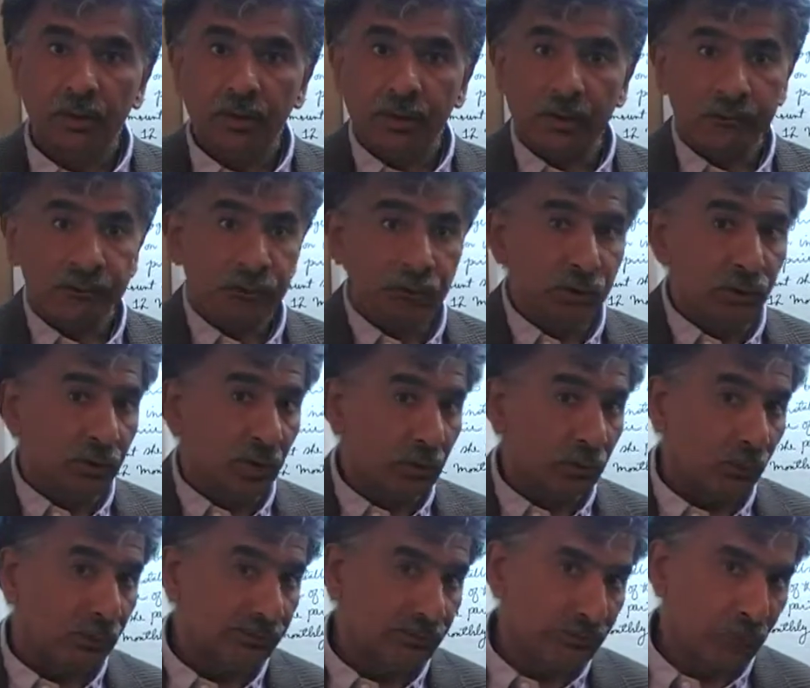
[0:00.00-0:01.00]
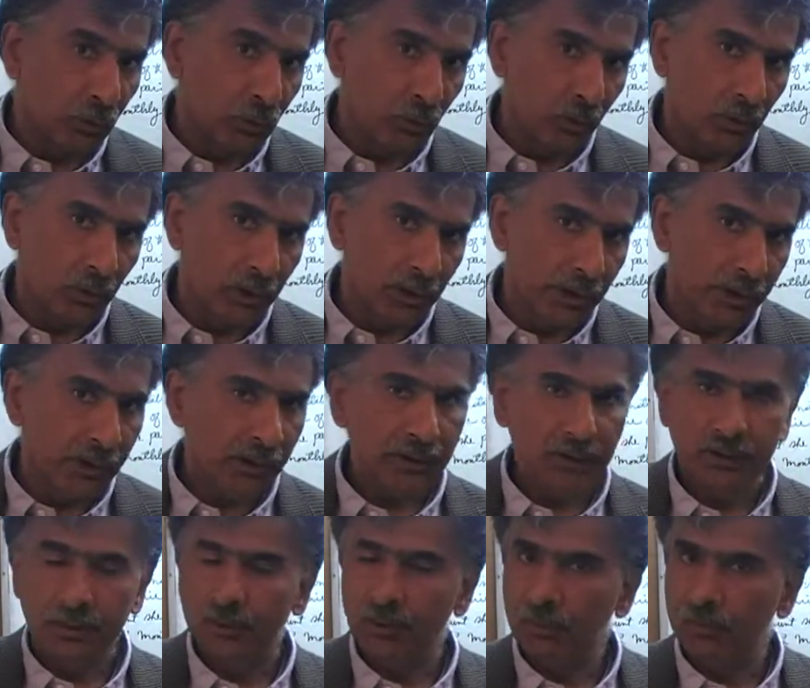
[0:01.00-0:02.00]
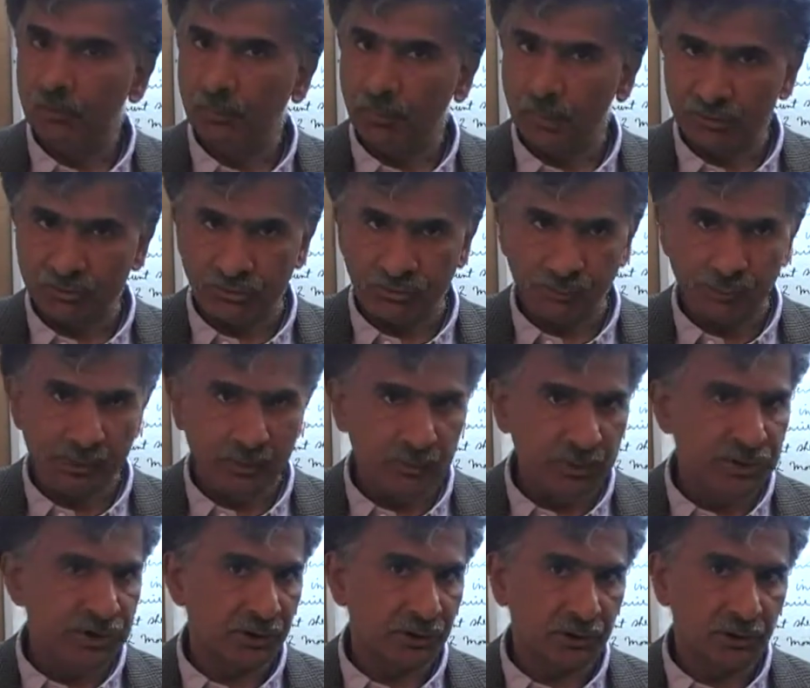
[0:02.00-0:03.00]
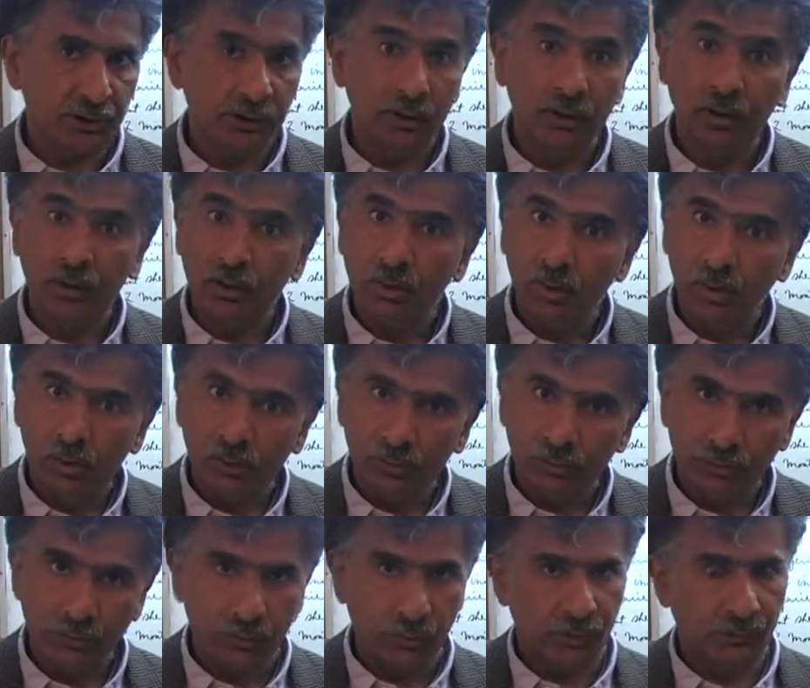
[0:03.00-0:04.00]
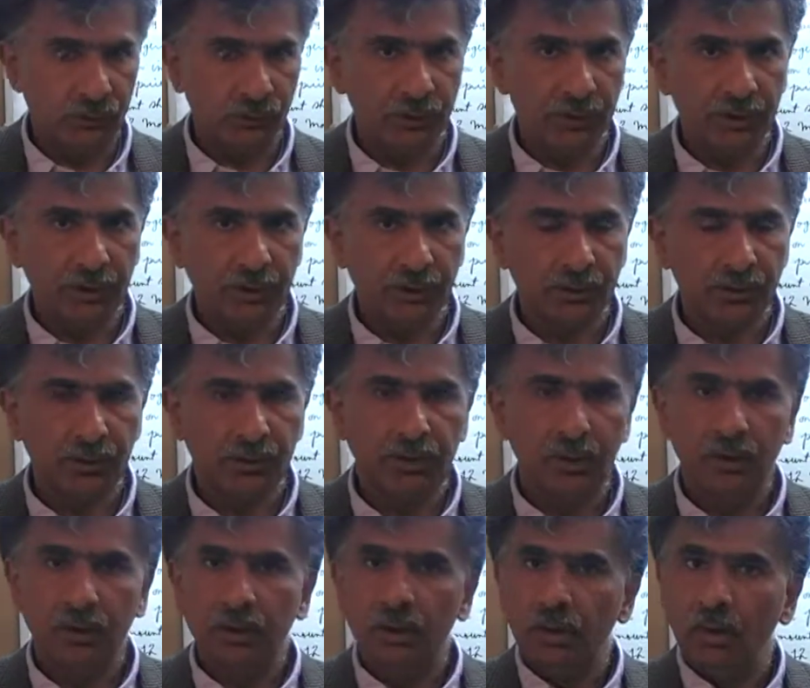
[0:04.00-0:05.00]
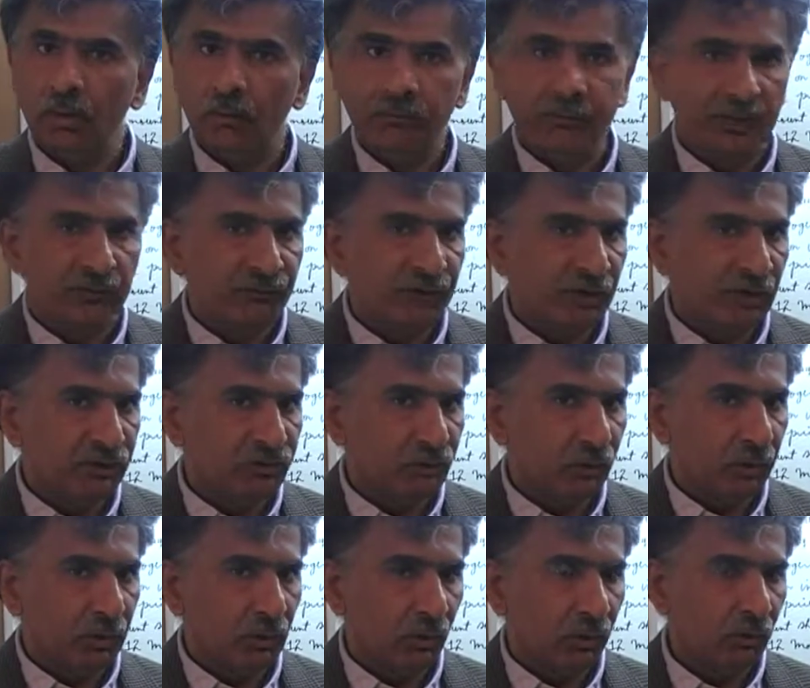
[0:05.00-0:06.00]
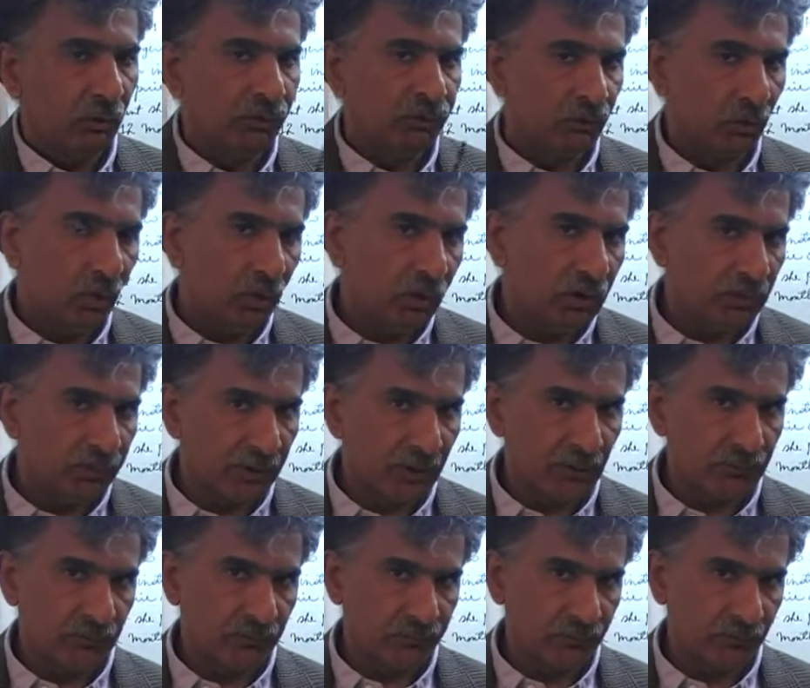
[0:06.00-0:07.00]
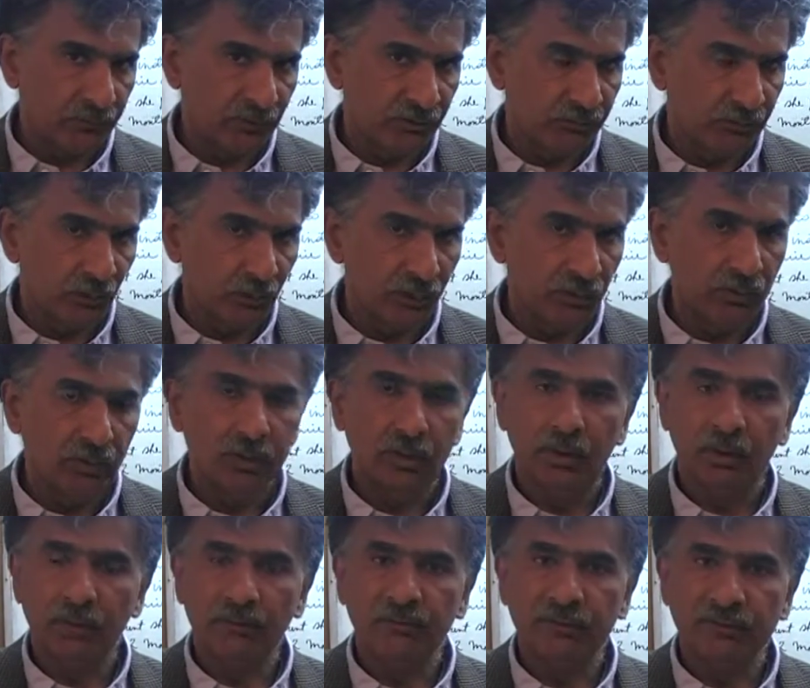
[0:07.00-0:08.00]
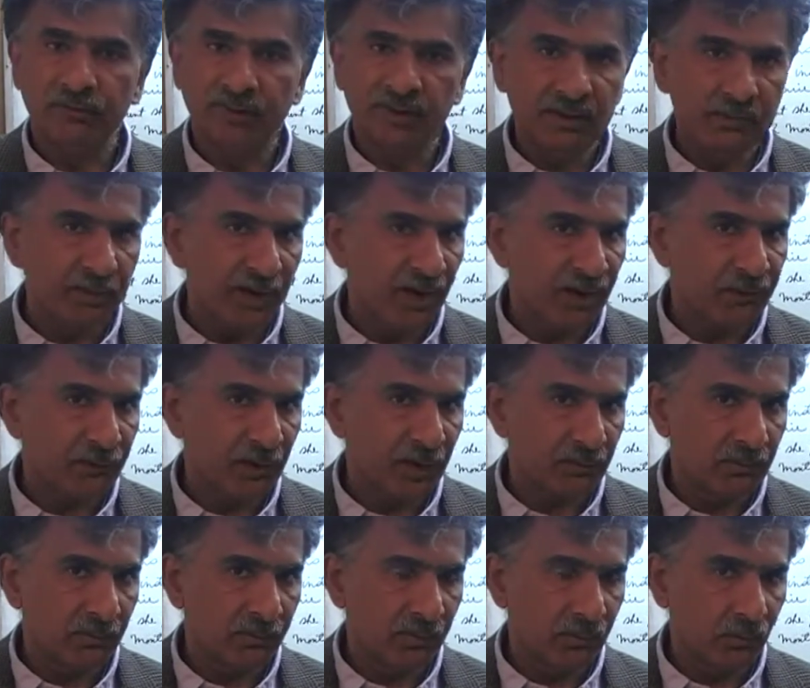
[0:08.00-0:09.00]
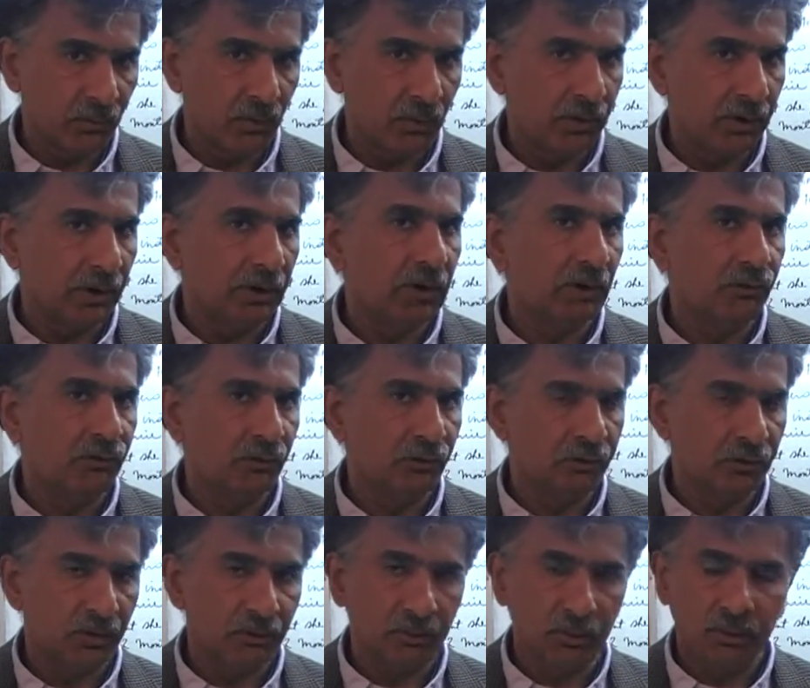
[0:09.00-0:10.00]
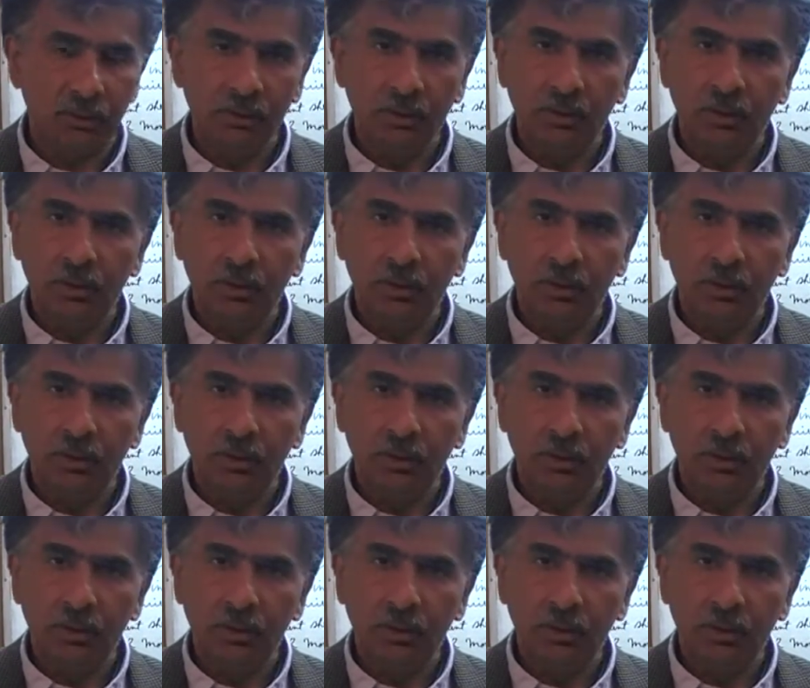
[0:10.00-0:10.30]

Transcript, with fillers: If you do not own this book already, purchase one immediately. You're going to need it. We have finished doing almost all the problems from this book. If there is any math problem at all that gives you trouble,